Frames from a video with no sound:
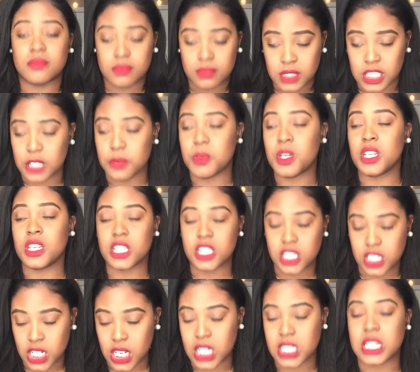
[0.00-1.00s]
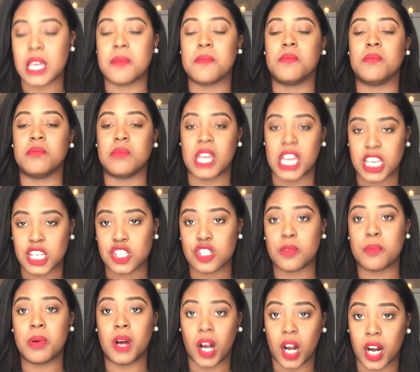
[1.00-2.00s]
deep conditioning is a major
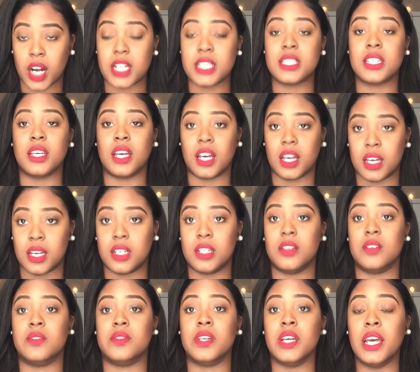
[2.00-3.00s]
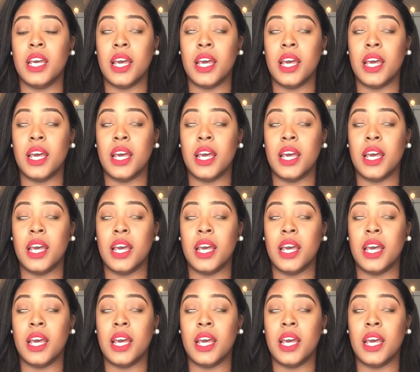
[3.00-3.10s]
part of